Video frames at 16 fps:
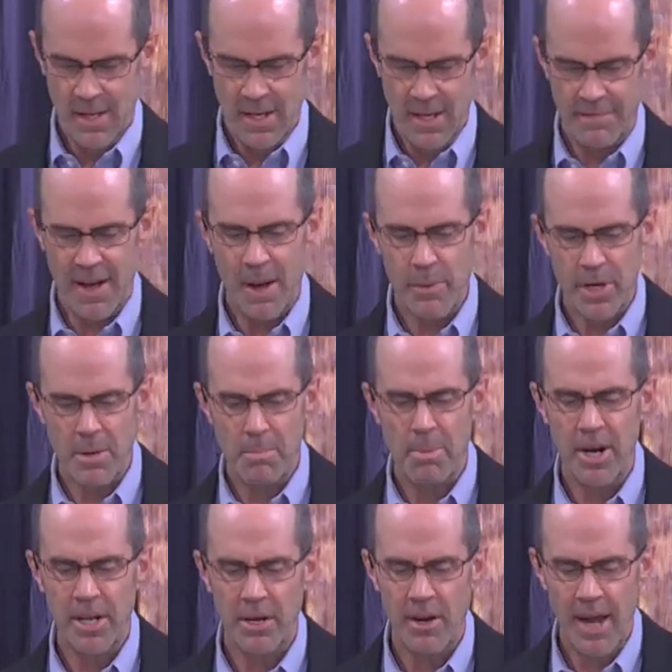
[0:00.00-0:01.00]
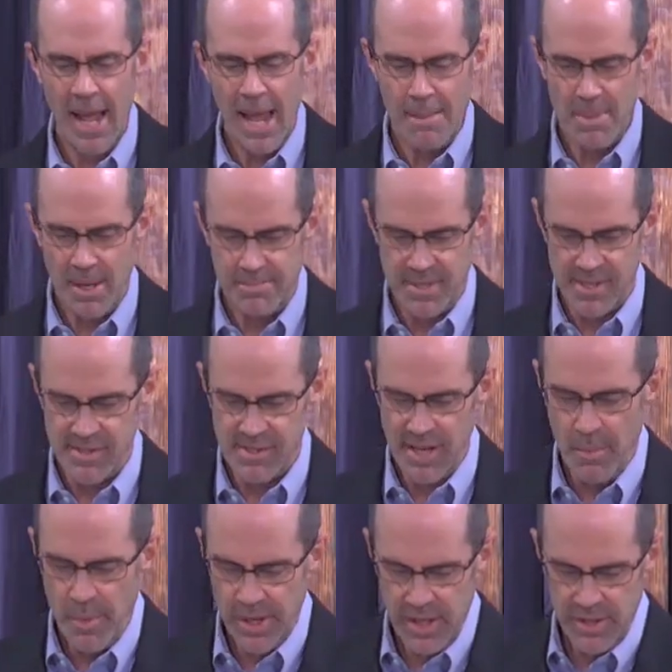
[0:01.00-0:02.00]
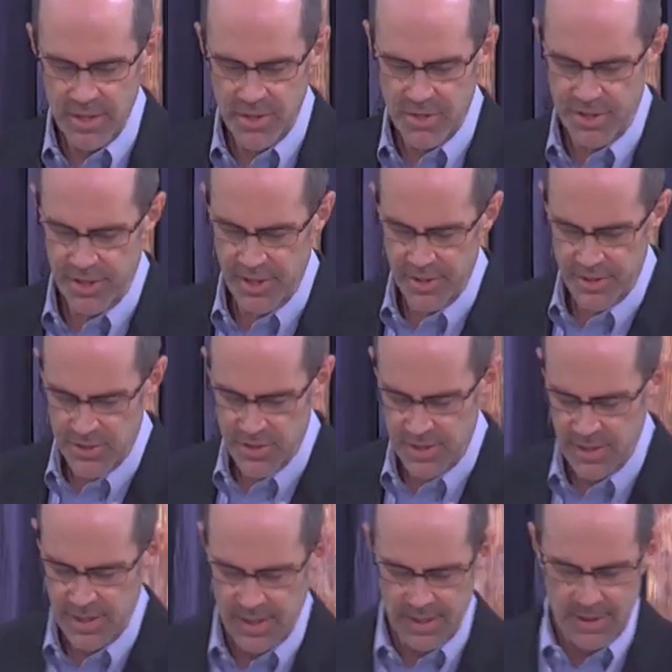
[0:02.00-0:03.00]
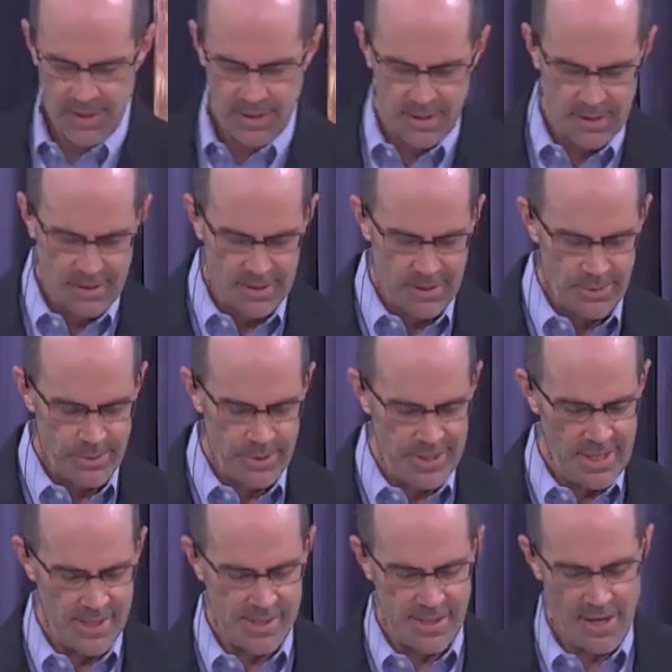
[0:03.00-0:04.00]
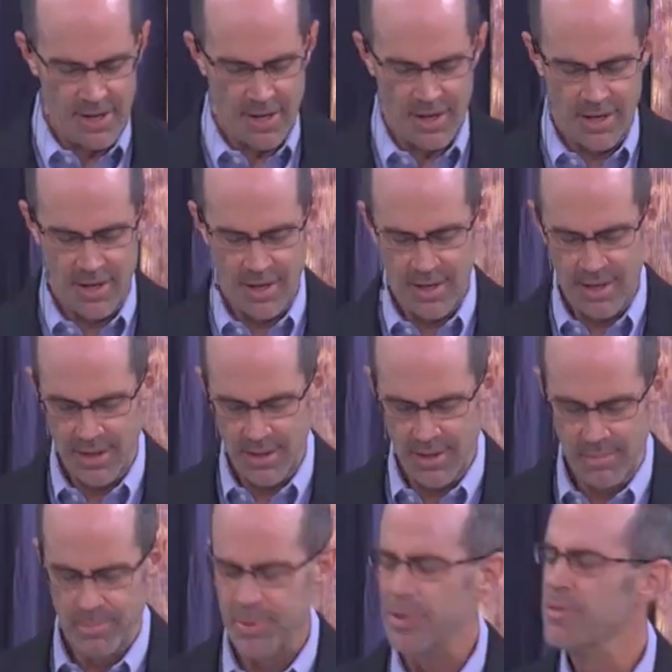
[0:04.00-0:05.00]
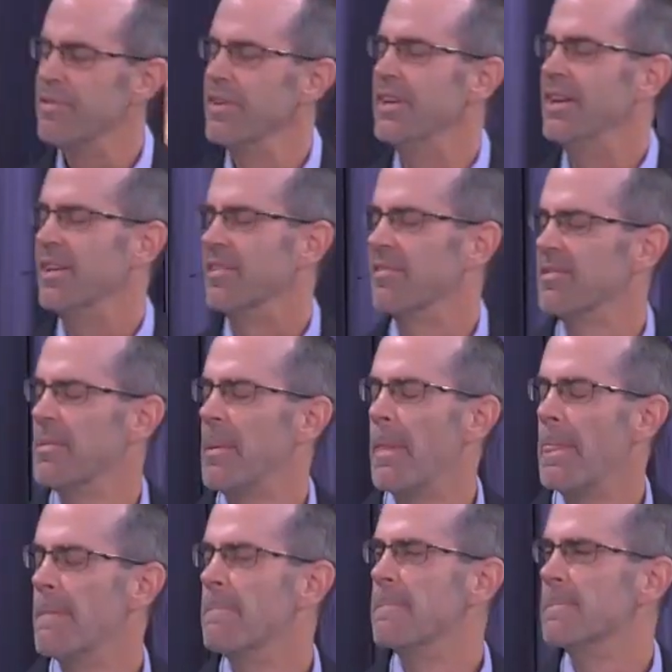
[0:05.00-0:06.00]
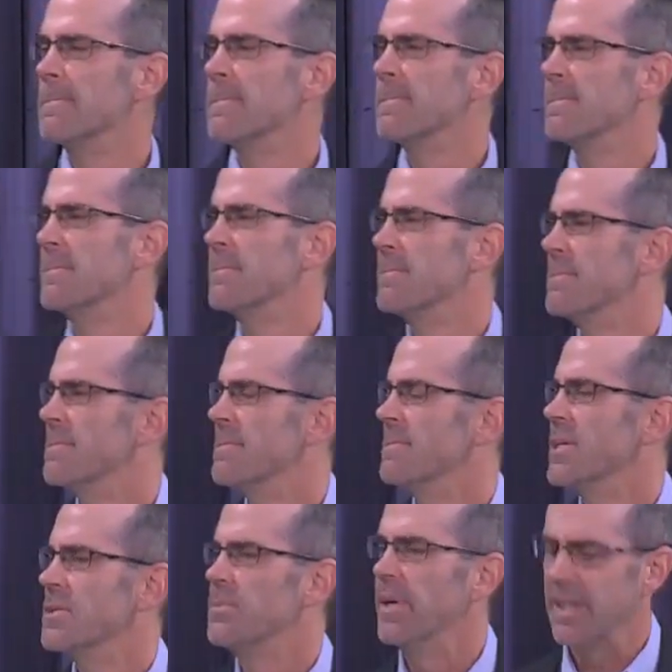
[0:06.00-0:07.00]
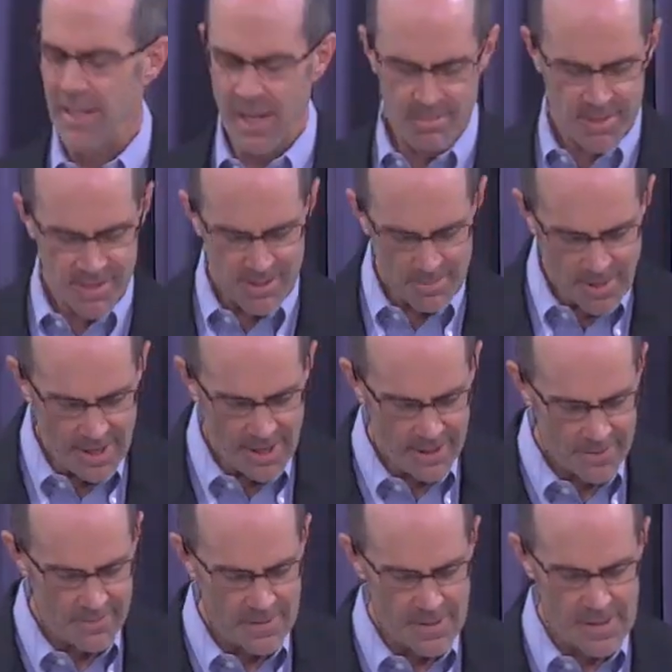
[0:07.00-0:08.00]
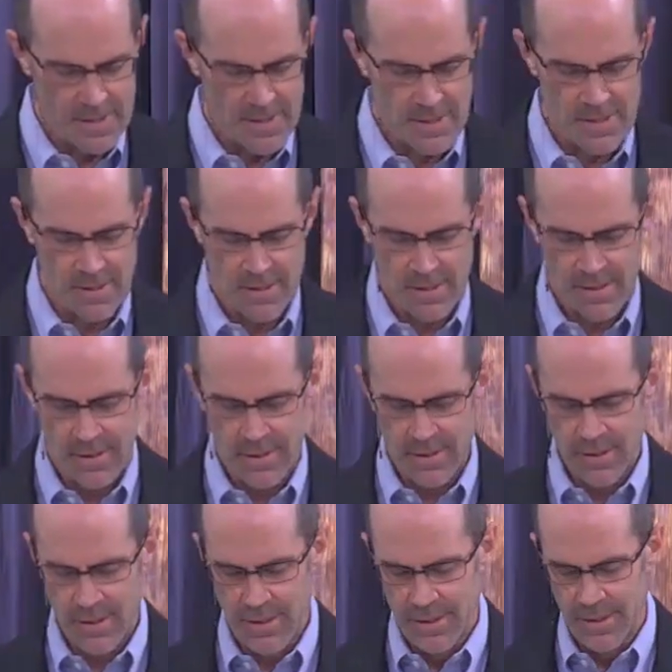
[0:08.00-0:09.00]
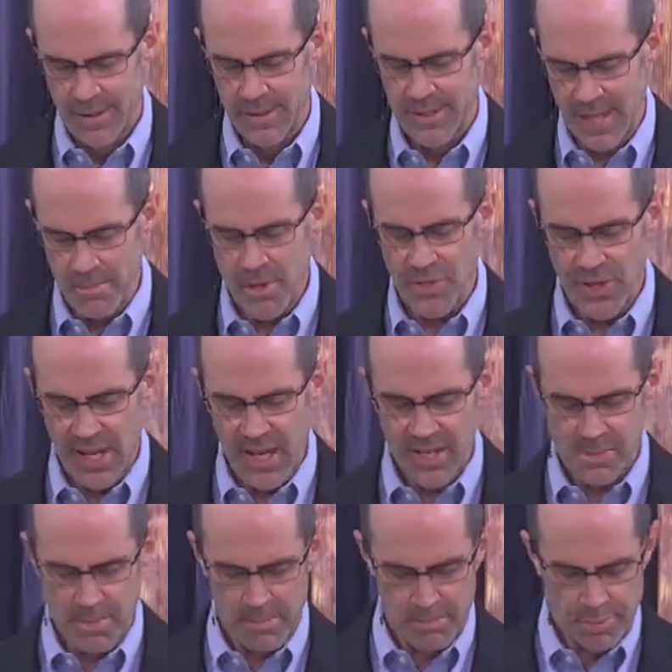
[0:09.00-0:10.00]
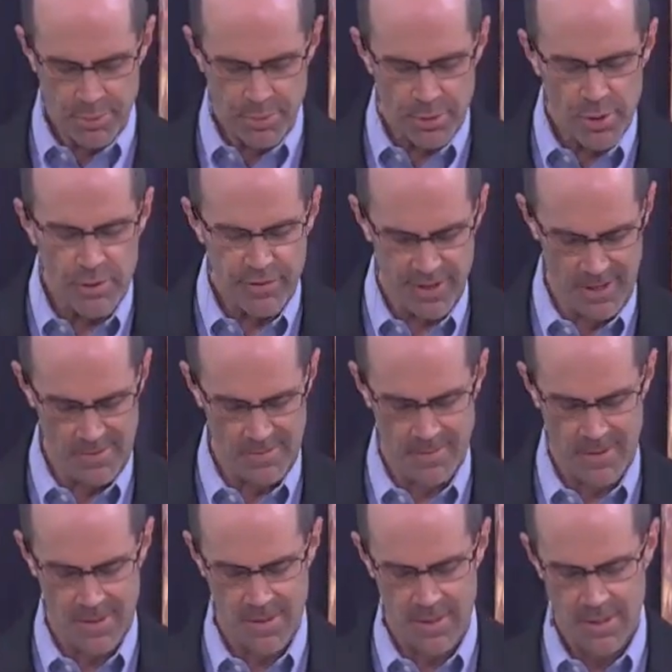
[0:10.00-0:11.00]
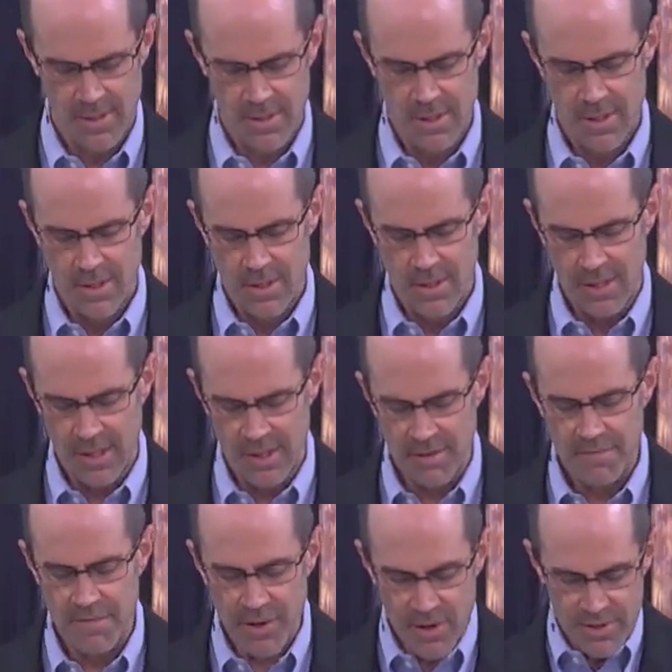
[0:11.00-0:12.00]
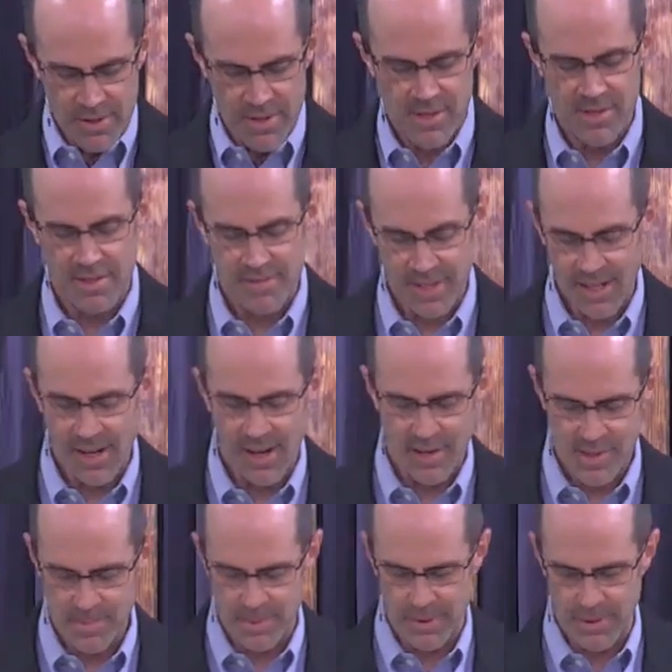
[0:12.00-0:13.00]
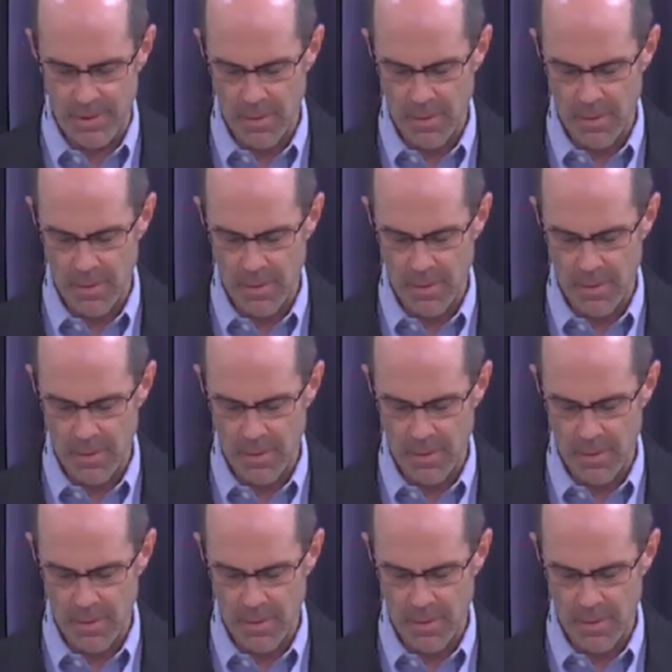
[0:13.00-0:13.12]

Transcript: If I were to bring your name up to someone in the church, would they say, Ah, oh, provenness? is what comes to mind. Timothy has been proven in the furtherance of the gospel.